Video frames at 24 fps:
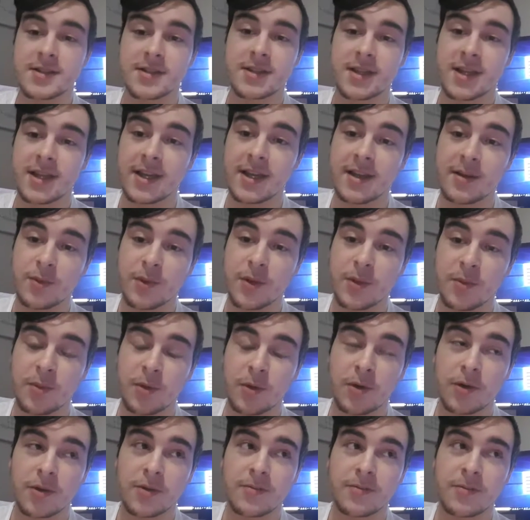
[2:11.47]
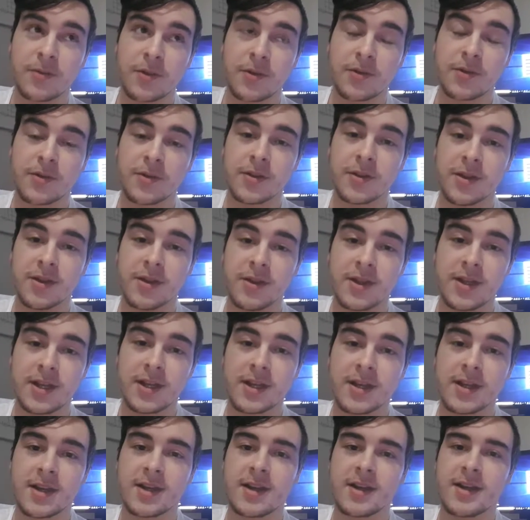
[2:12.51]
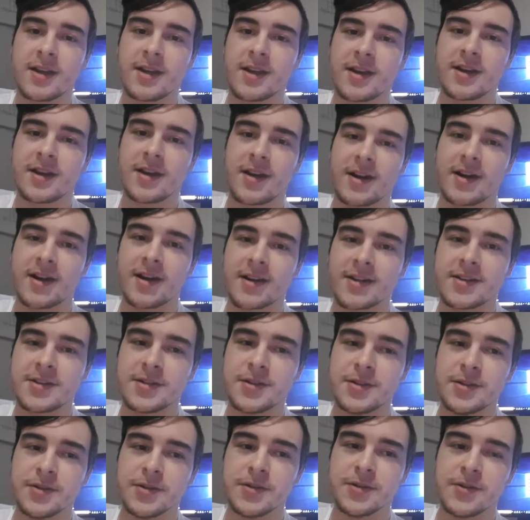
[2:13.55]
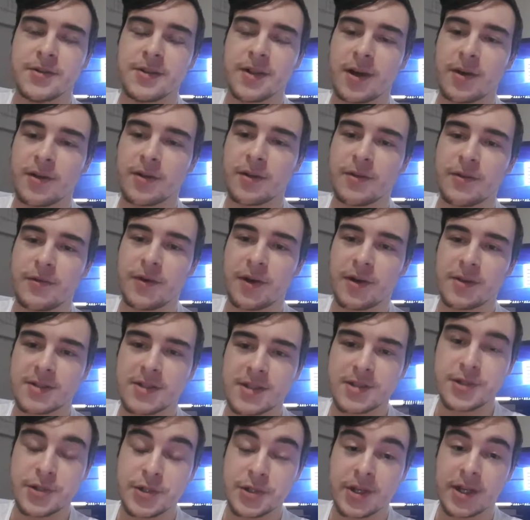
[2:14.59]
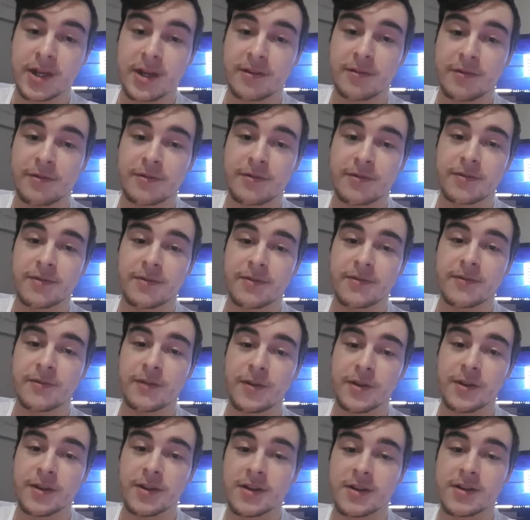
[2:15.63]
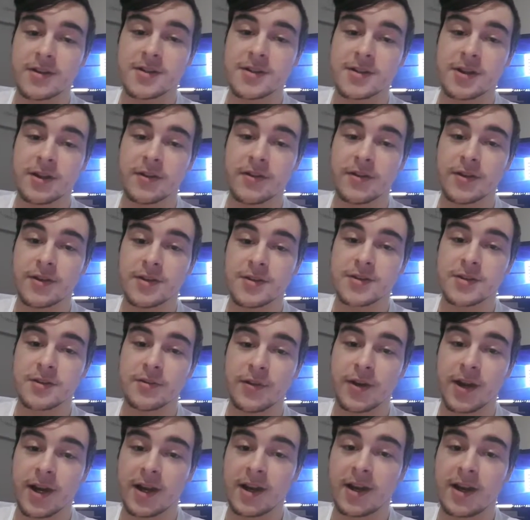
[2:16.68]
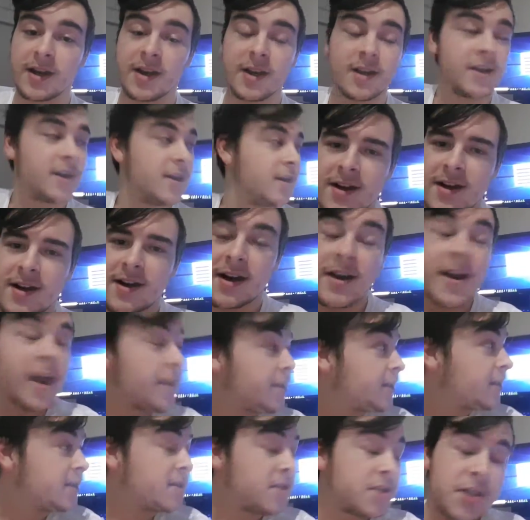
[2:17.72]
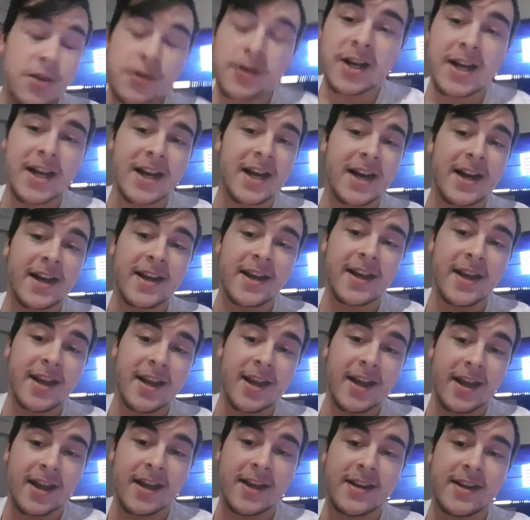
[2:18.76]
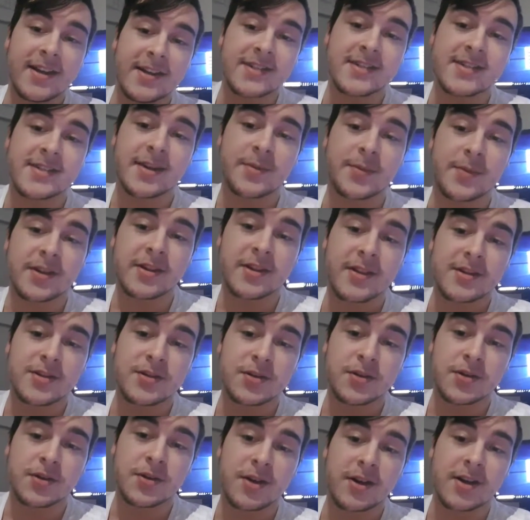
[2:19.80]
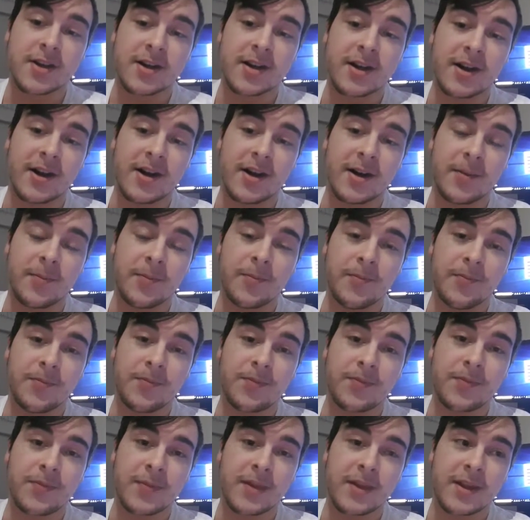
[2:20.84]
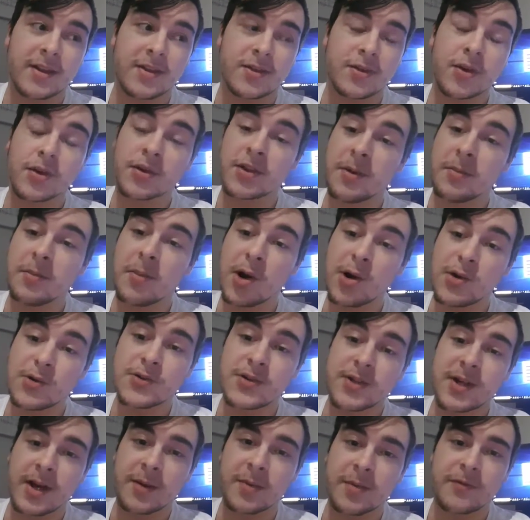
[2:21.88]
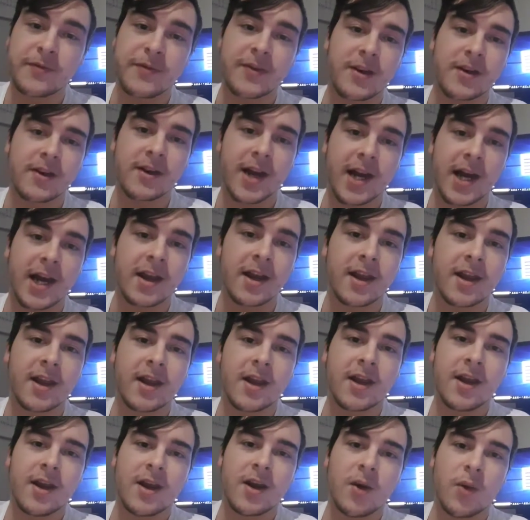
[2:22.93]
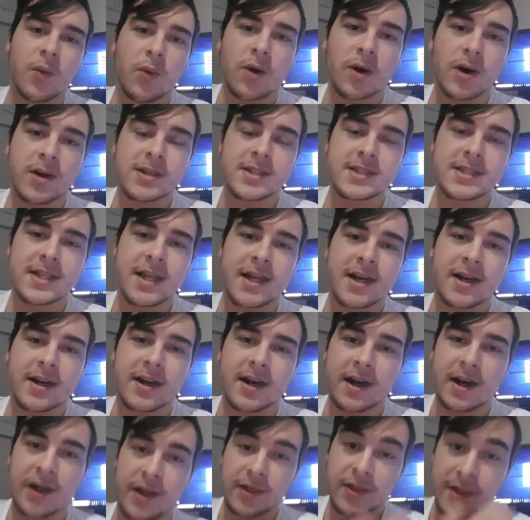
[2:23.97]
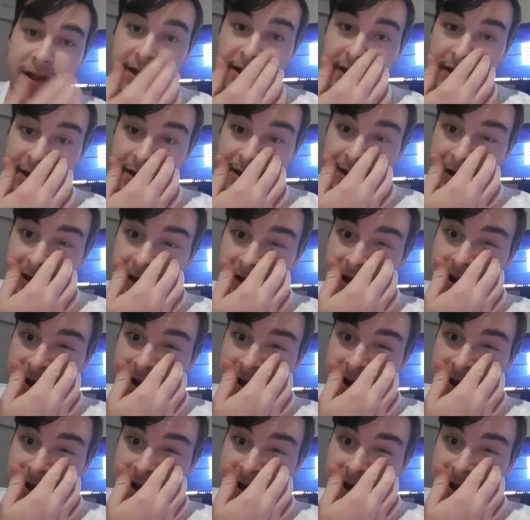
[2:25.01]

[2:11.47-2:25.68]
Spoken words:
kit we bought through the uni to lower the voltage enough for the servos to run. Another issue I had, and it's something that took the most time to figure out, was the